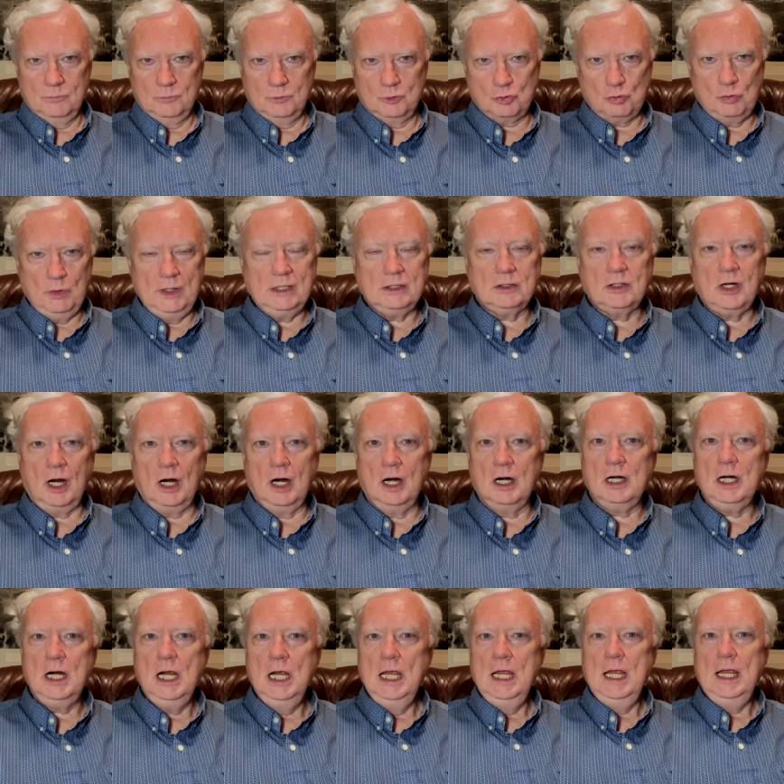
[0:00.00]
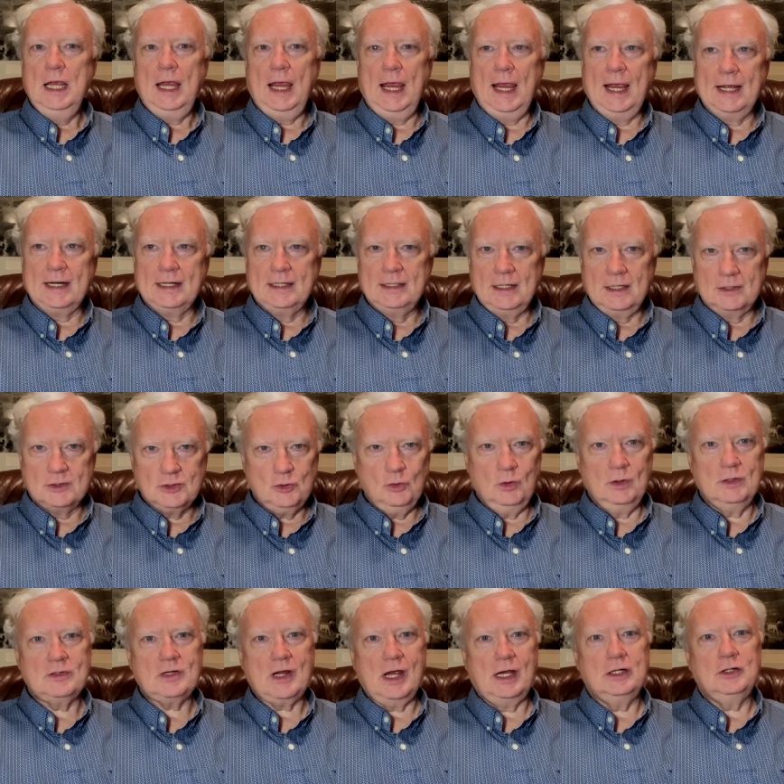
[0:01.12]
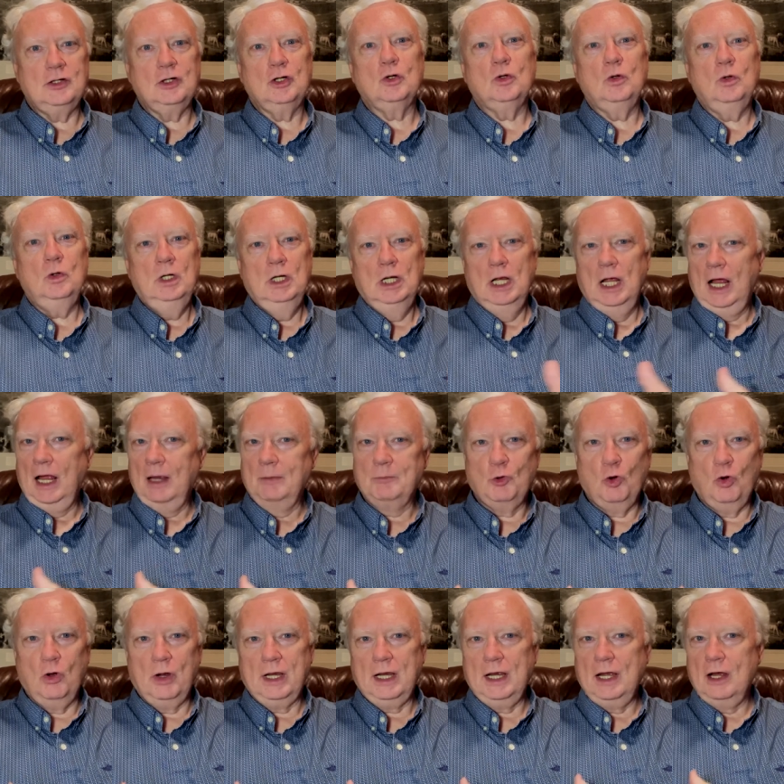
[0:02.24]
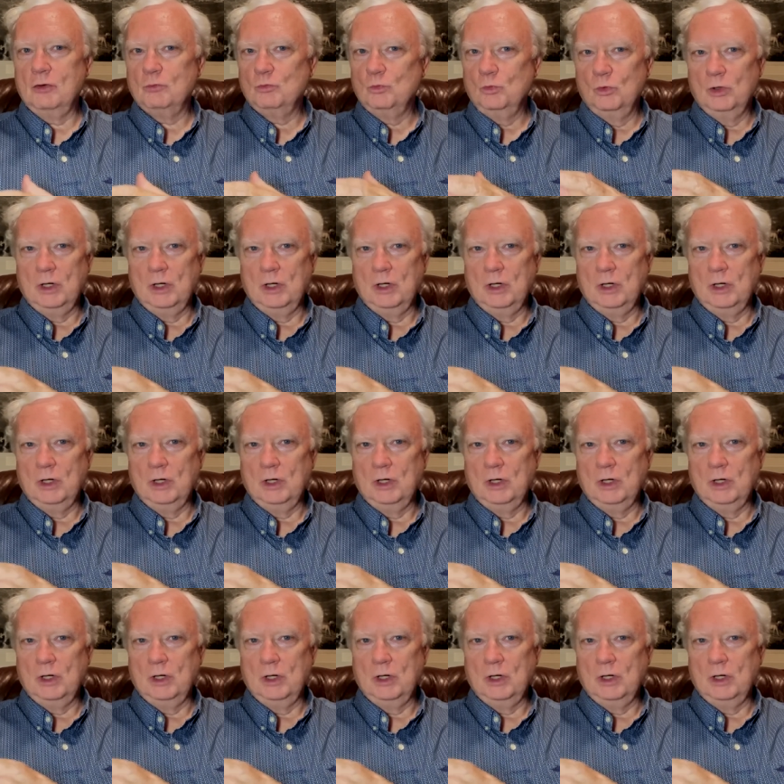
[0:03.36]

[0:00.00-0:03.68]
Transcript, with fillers: streetcar. And as soon as I do, I'm going out.